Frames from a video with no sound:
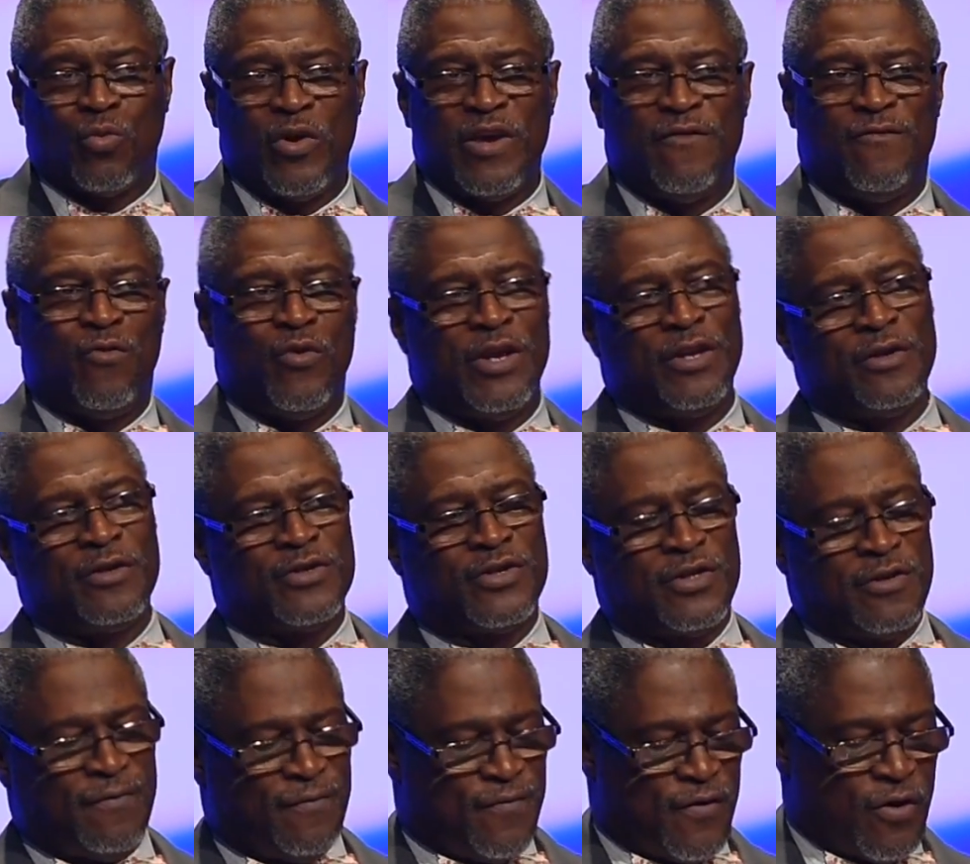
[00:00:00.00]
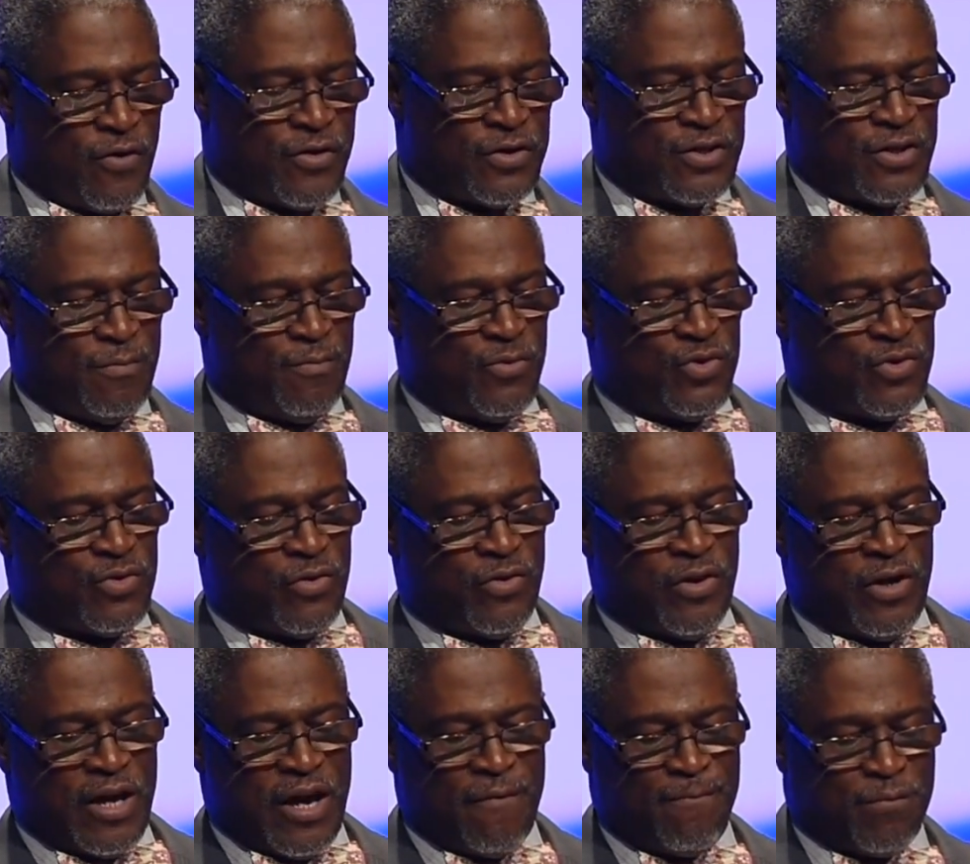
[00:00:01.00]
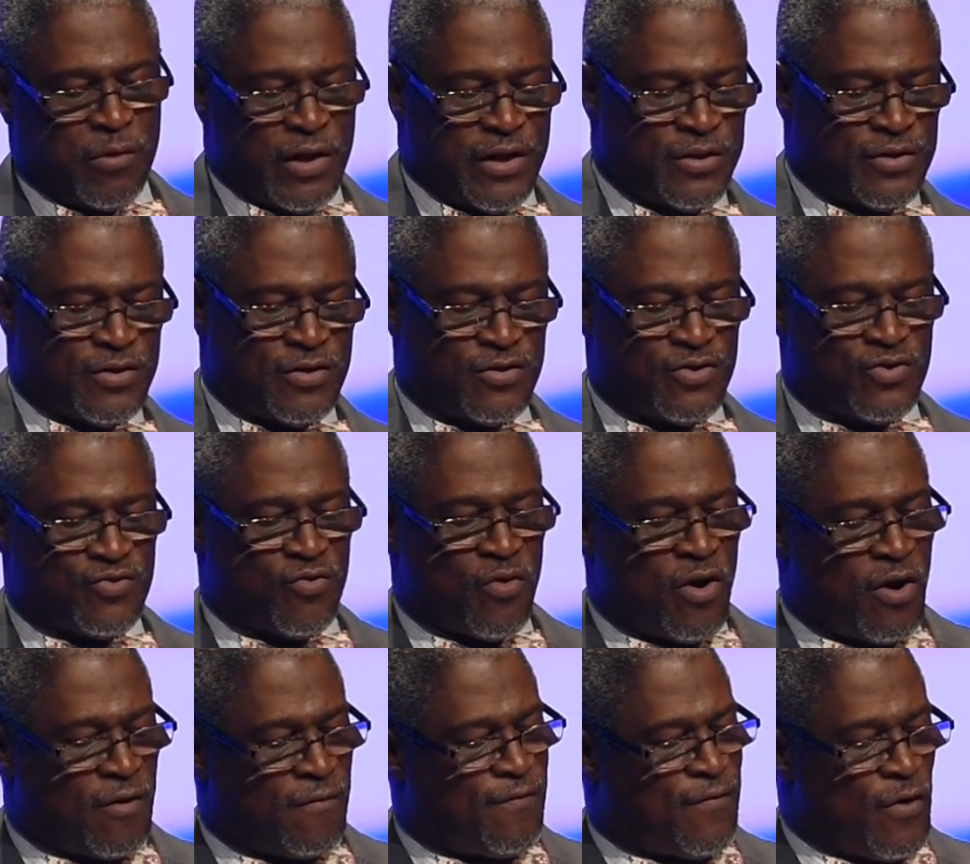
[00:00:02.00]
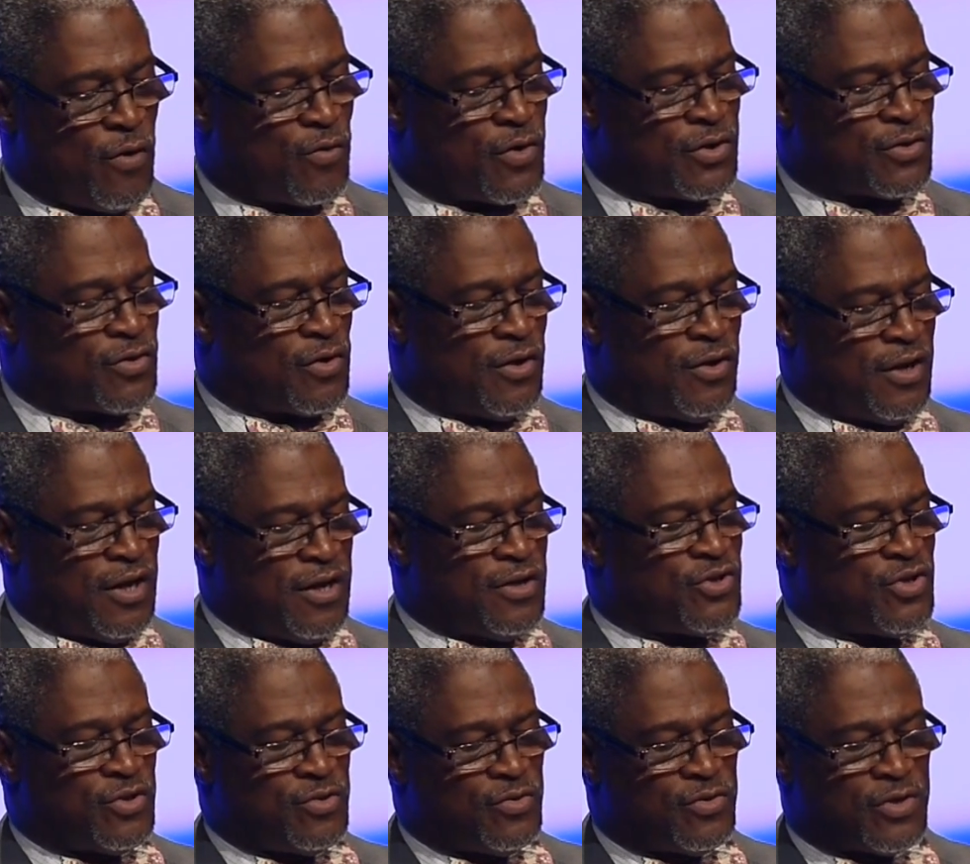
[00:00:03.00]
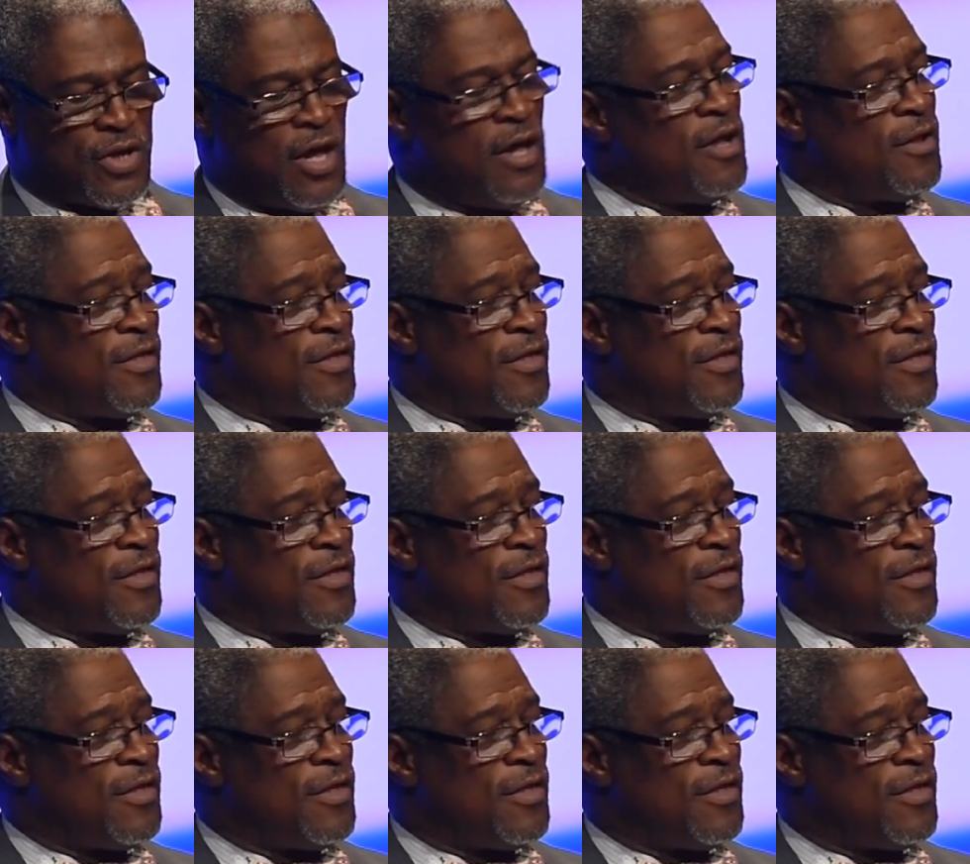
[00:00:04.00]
we've witnessed in Ferguson, Missouri have placed a strong focus on the issues